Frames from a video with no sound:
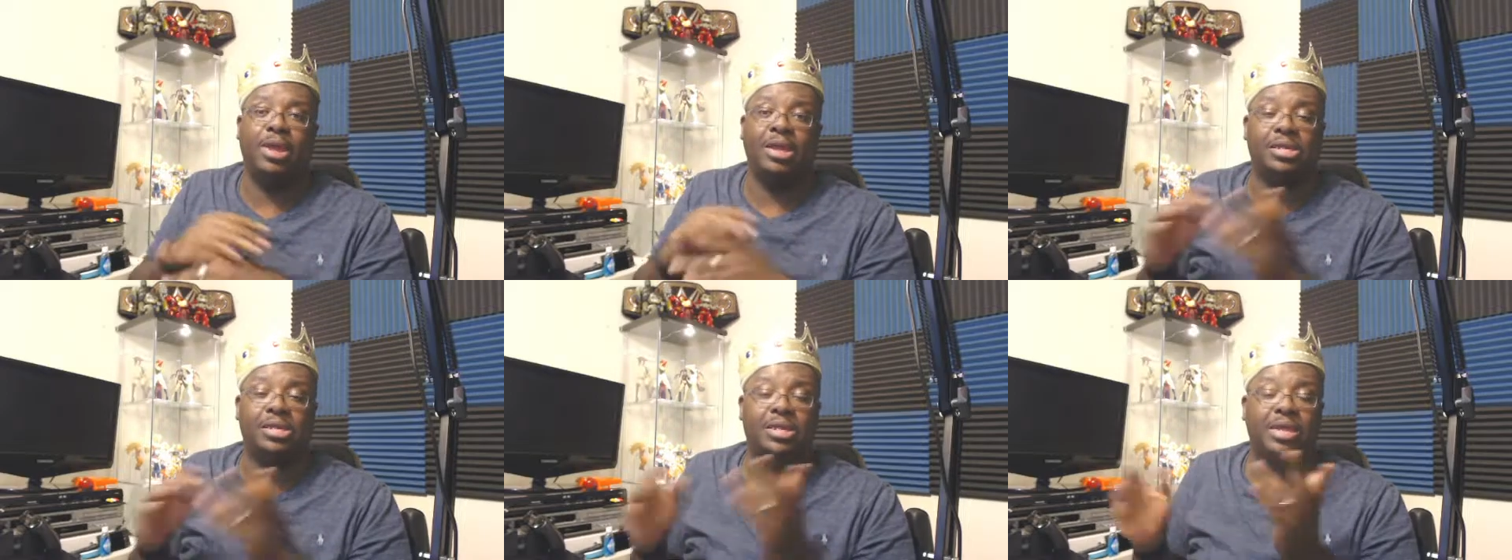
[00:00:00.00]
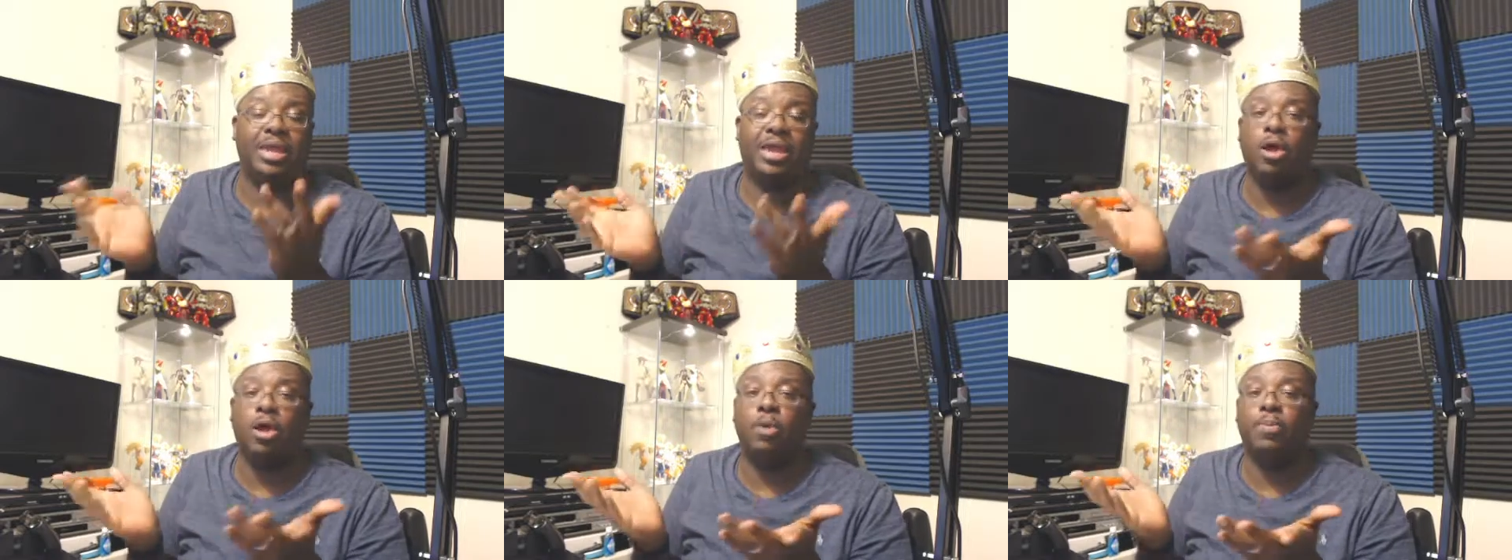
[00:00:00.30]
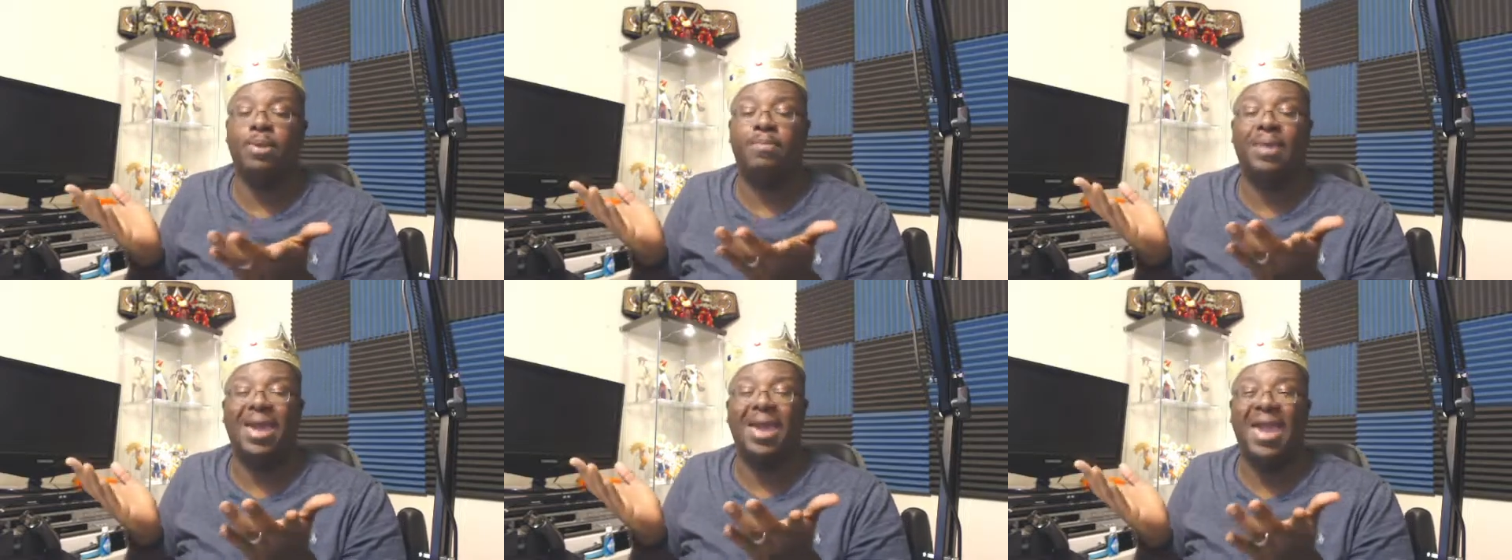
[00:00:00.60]
basically
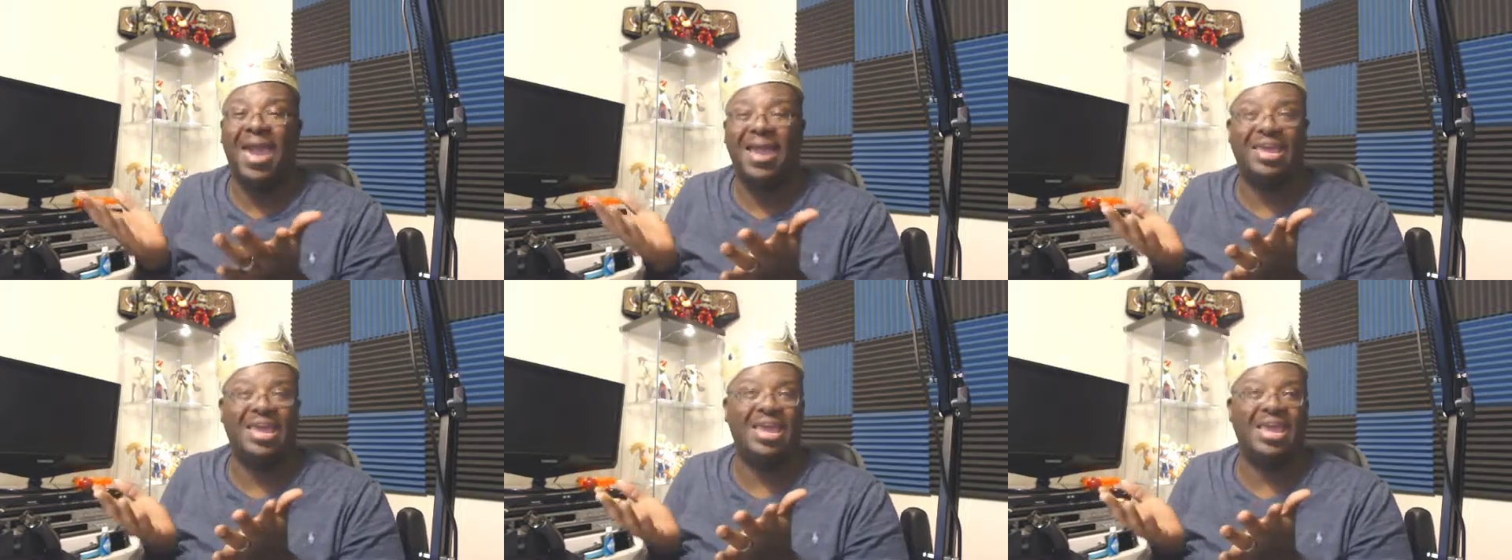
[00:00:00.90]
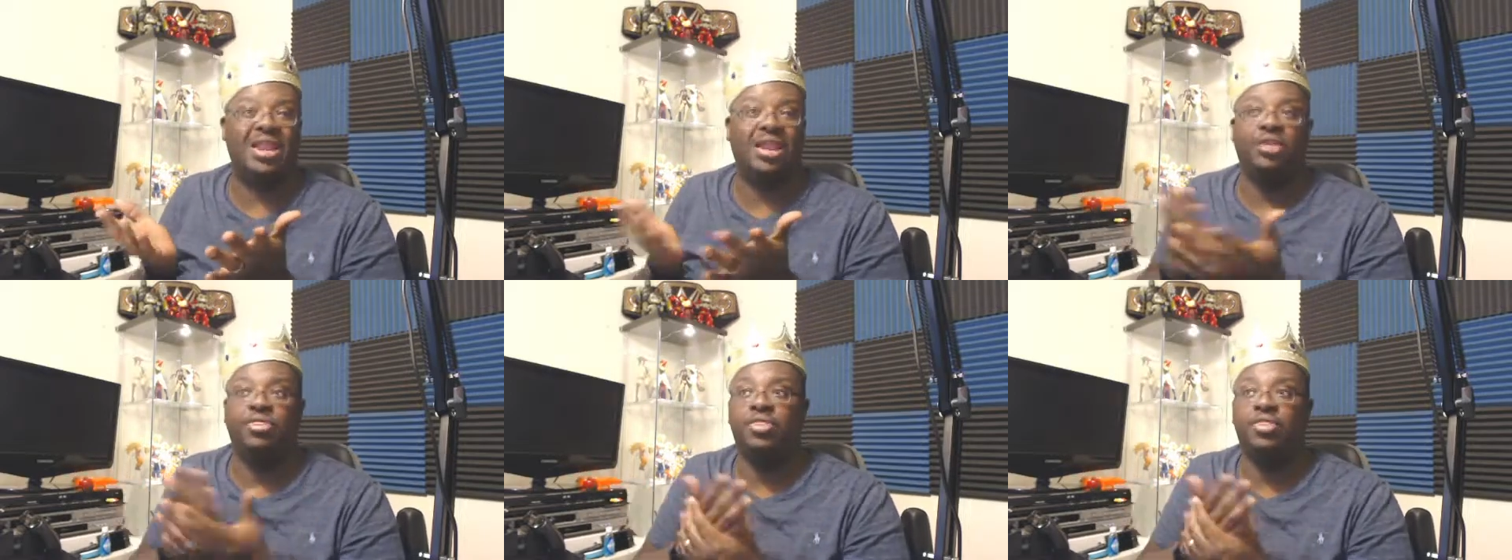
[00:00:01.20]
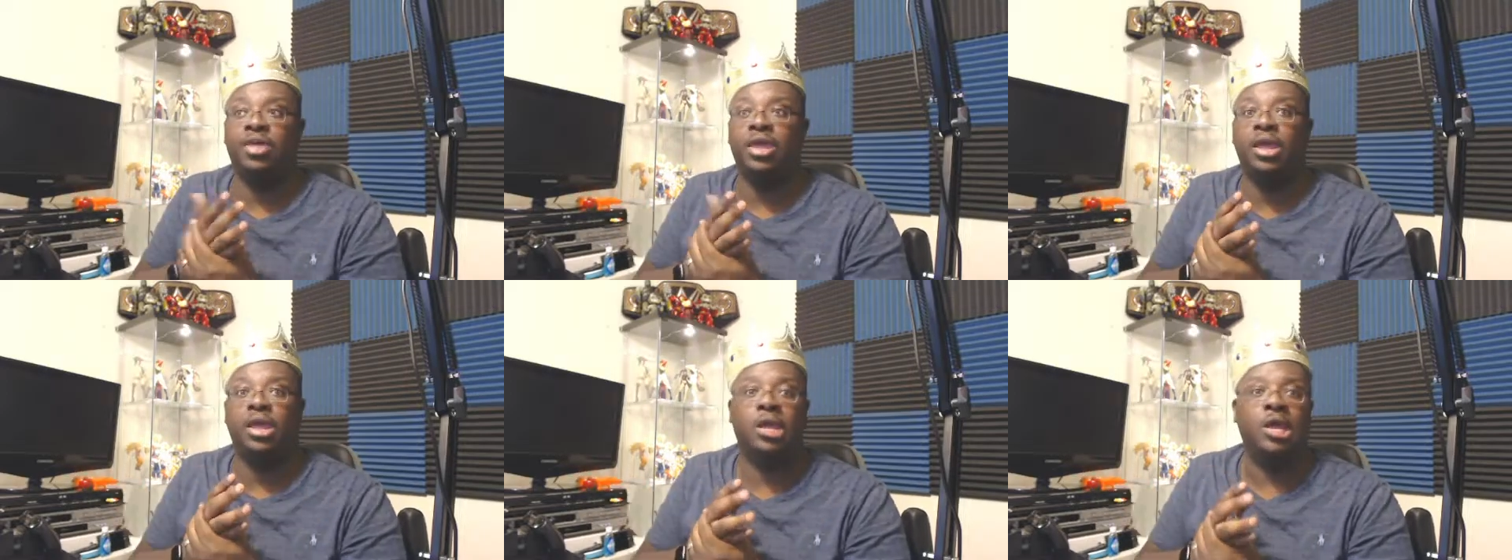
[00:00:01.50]
help him hack
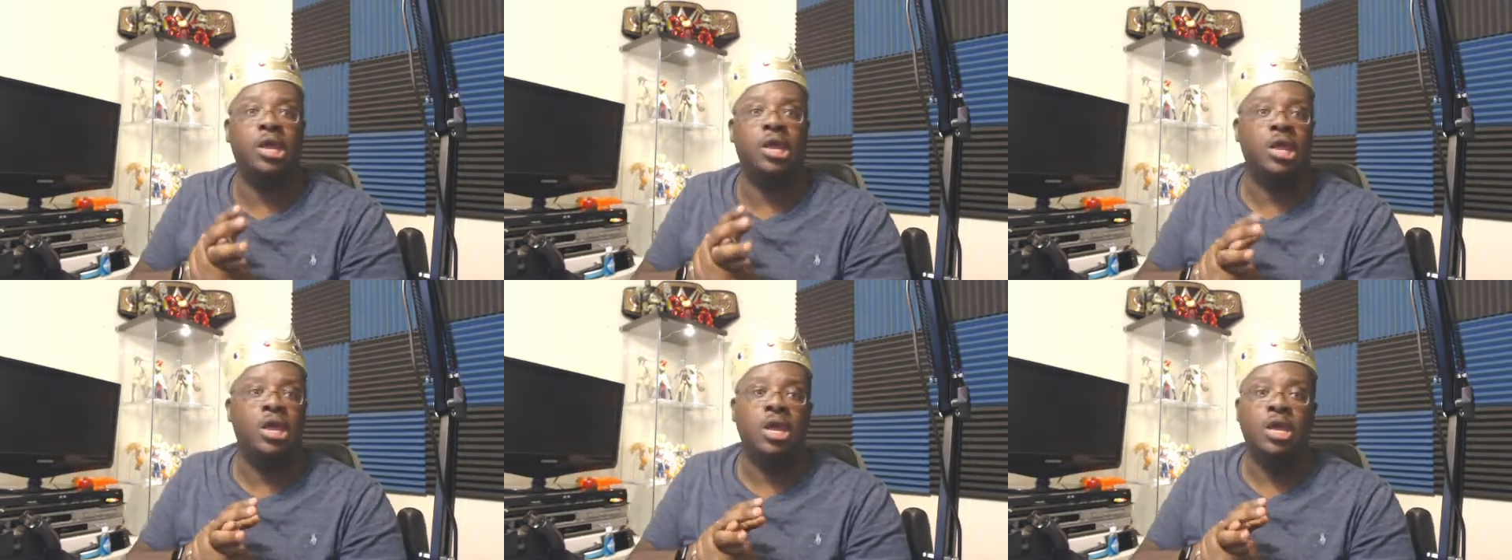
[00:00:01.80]
anything.